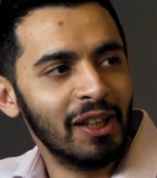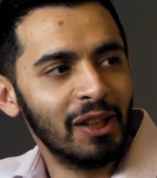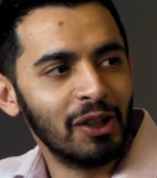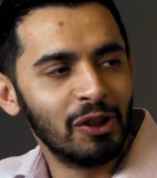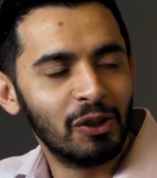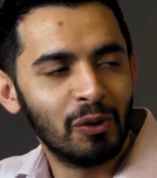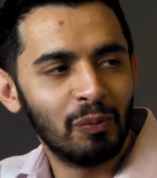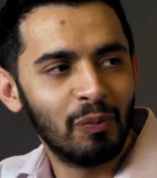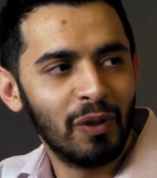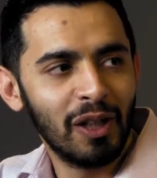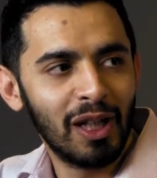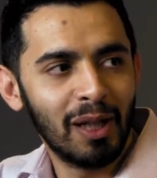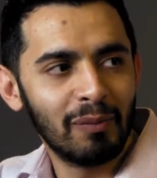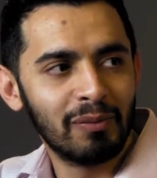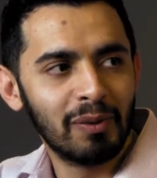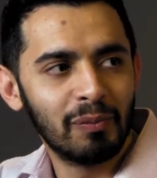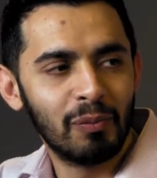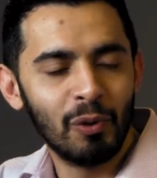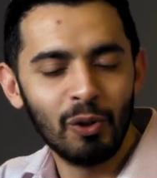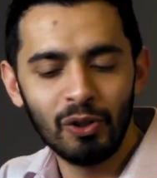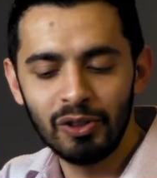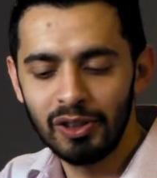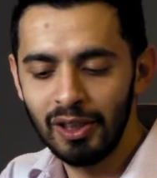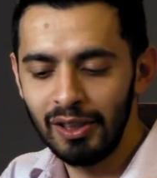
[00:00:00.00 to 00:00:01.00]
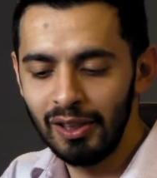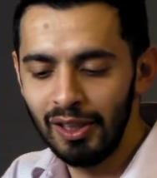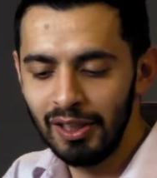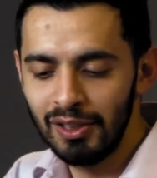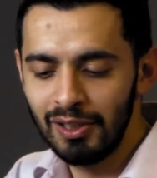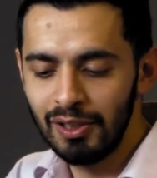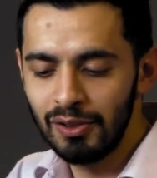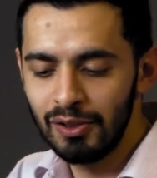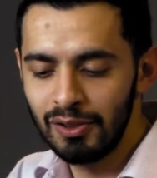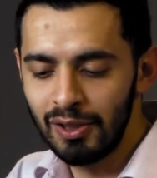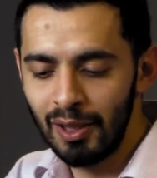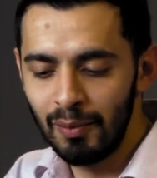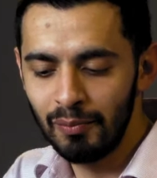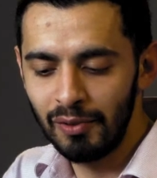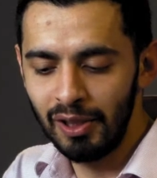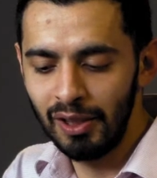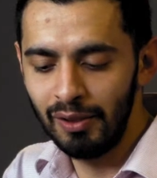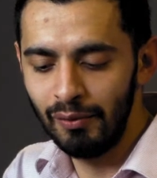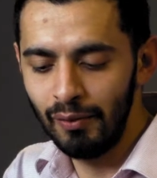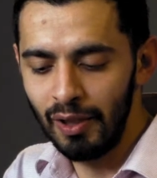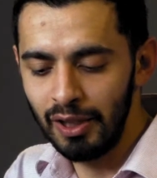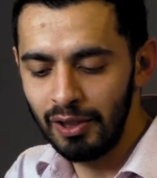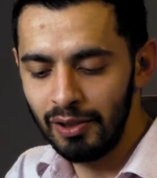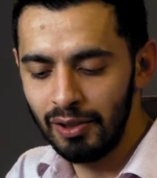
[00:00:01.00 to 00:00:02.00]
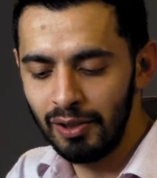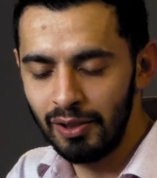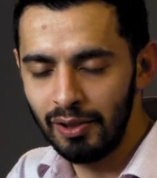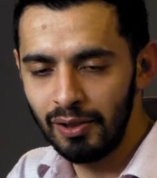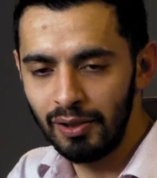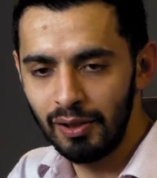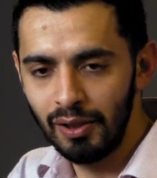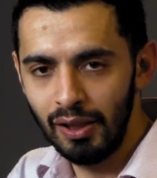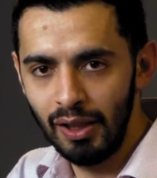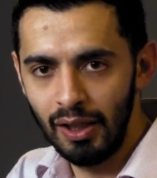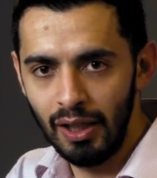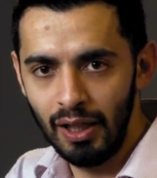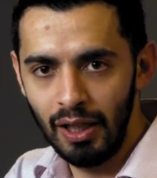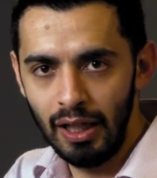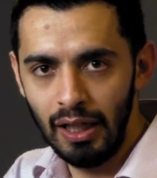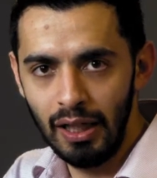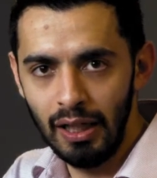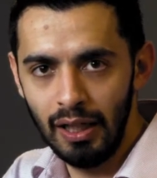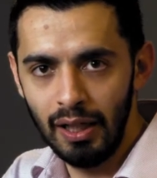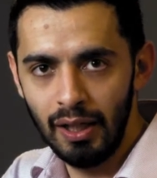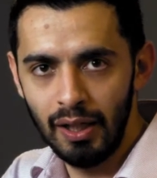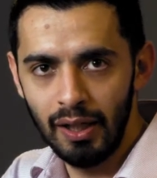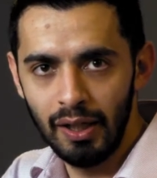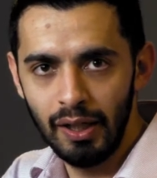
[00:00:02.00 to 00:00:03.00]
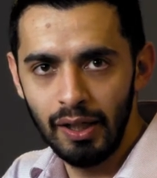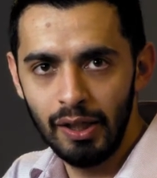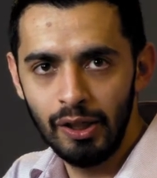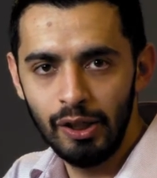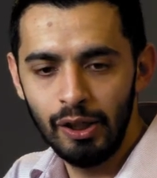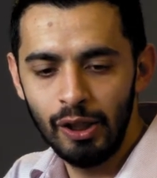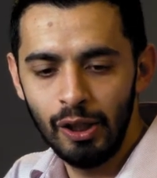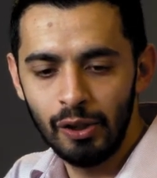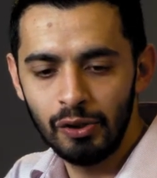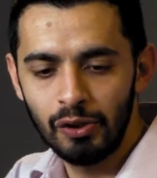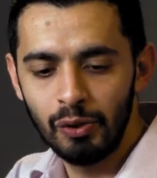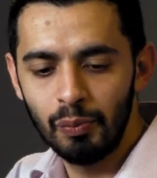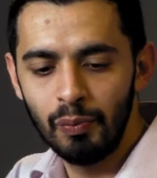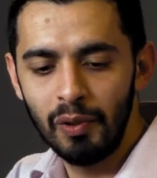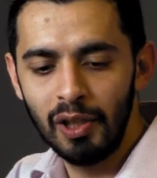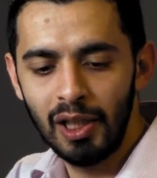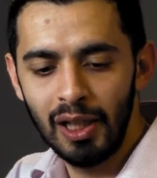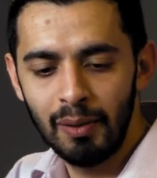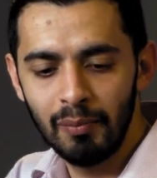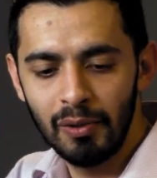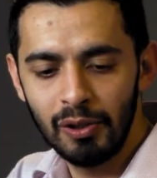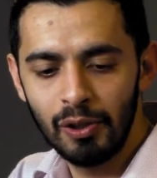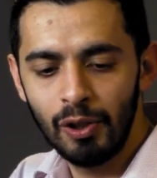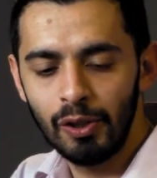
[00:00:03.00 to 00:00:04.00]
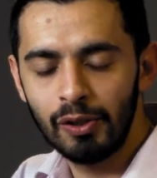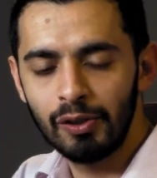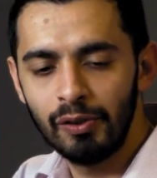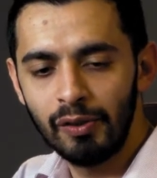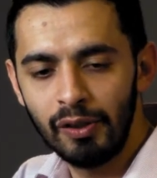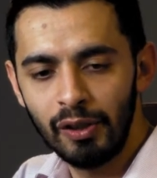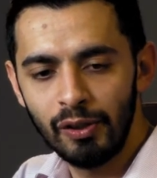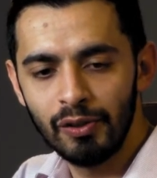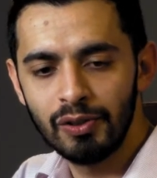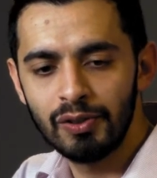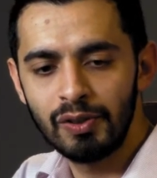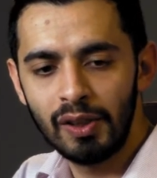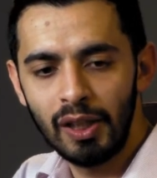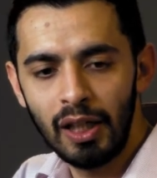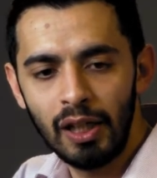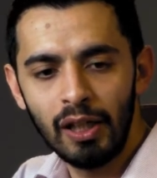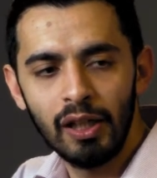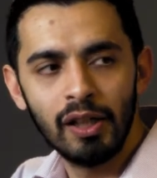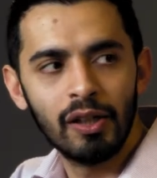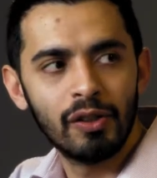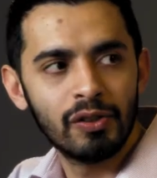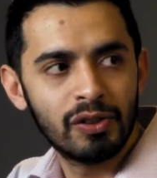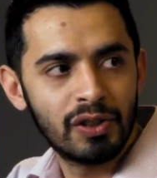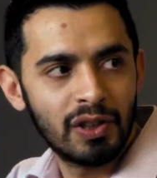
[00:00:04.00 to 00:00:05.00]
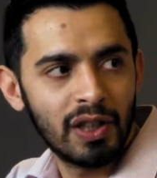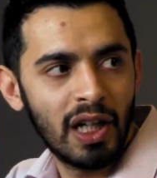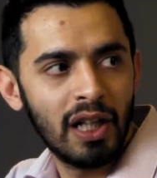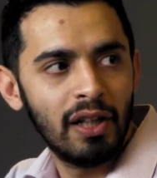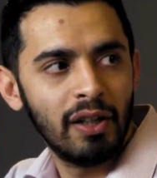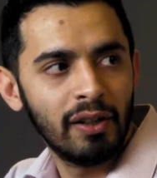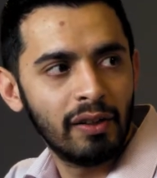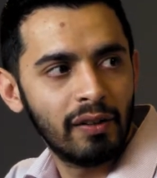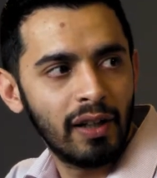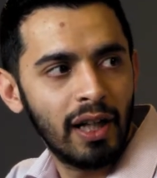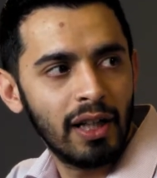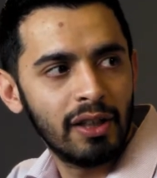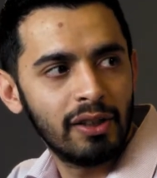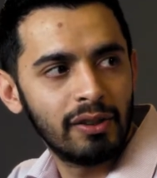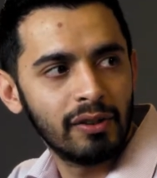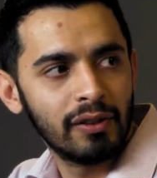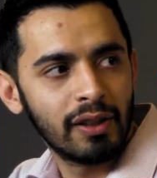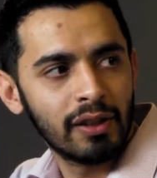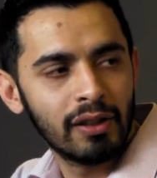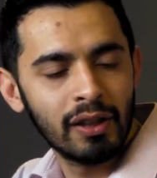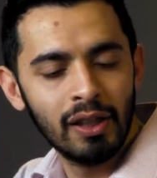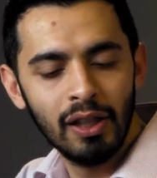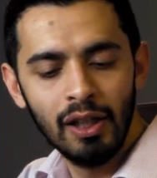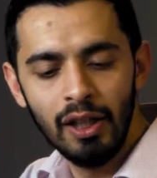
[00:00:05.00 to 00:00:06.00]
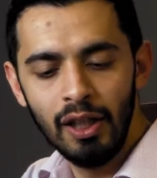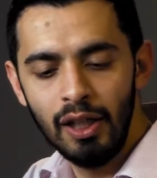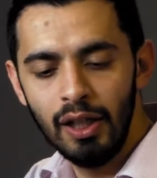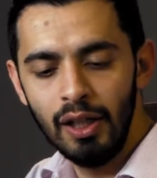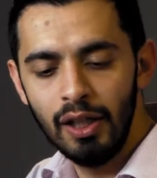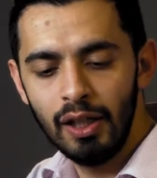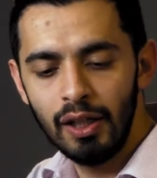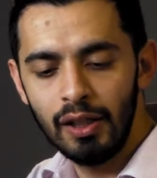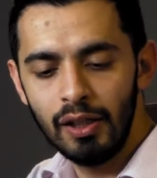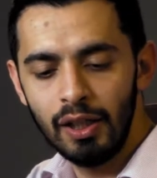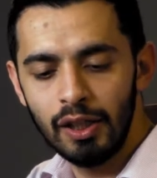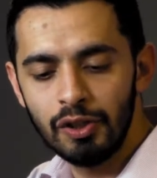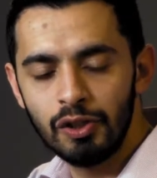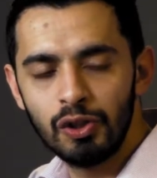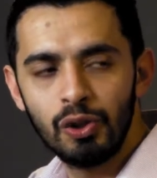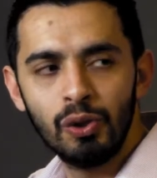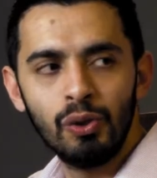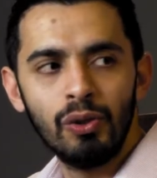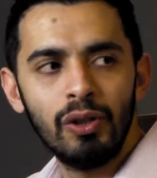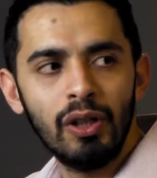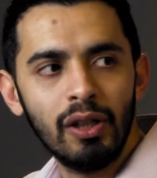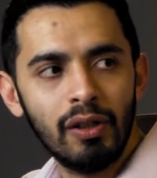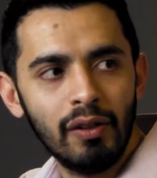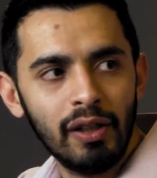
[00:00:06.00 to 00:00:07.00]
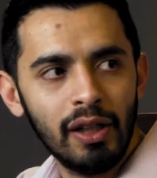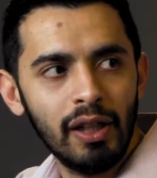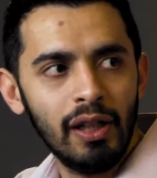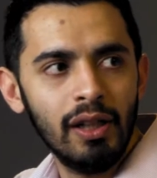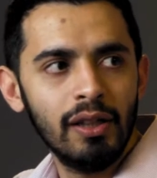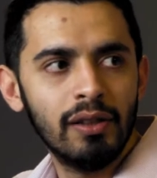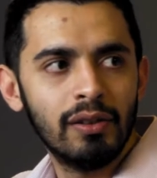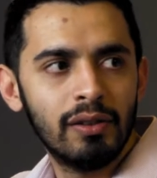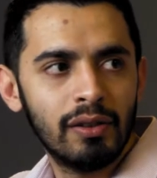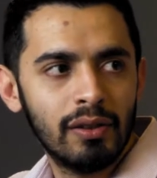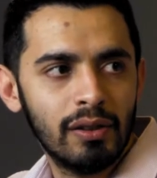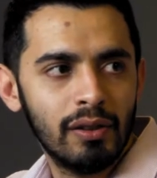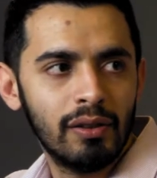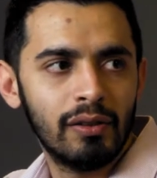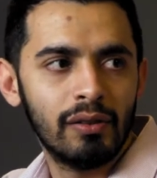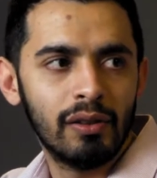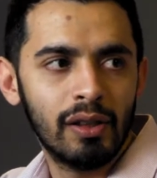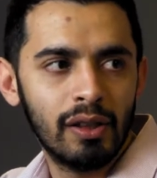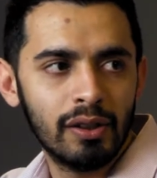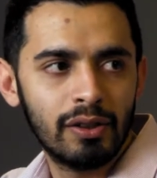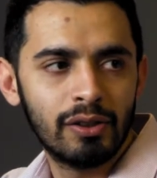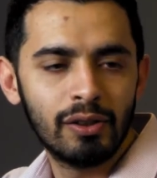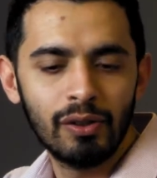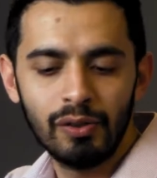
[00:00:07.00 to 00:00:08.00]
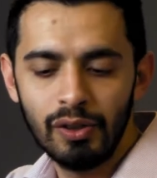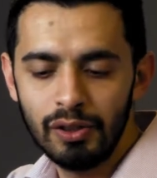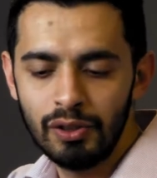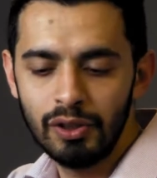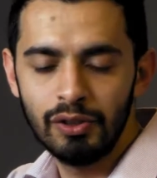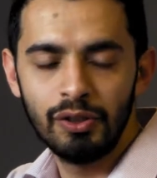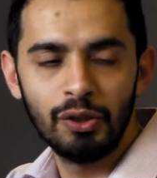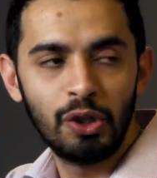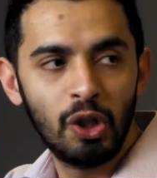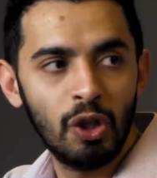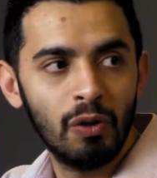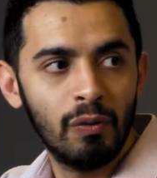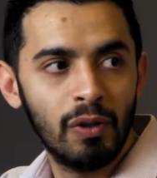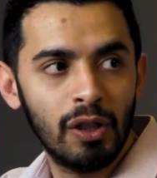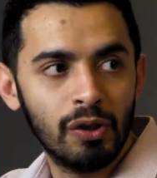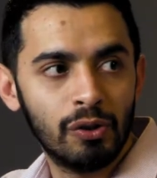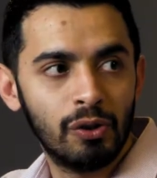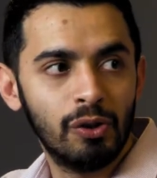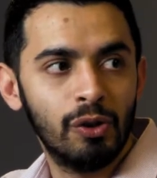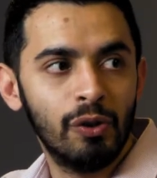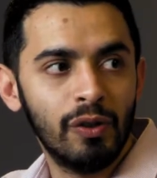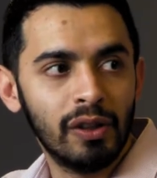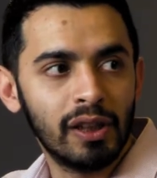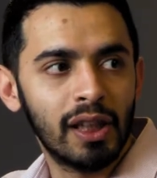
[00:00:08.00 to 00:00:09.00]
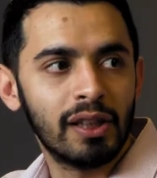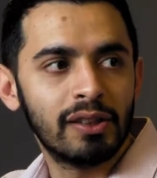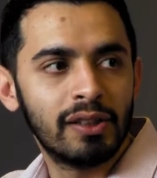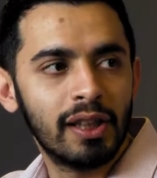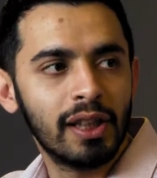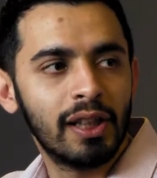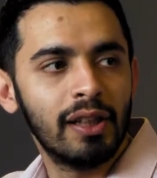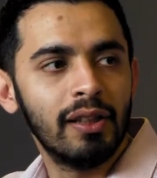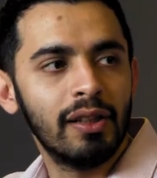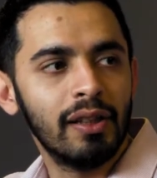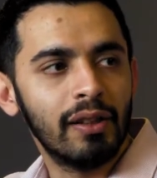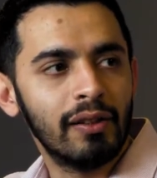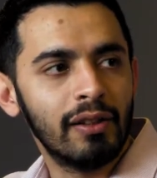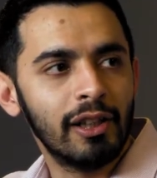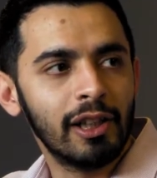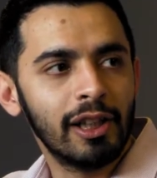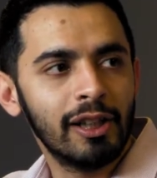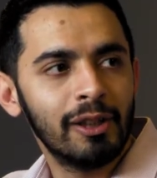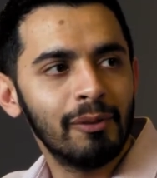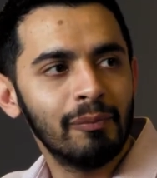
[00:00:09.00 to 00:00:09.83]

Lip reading: To pick up the books, and this is something which, to become a doctor in Australia, an Australian graduate does 2 degrees, right? So this is equivalent to doing that 2nd degree.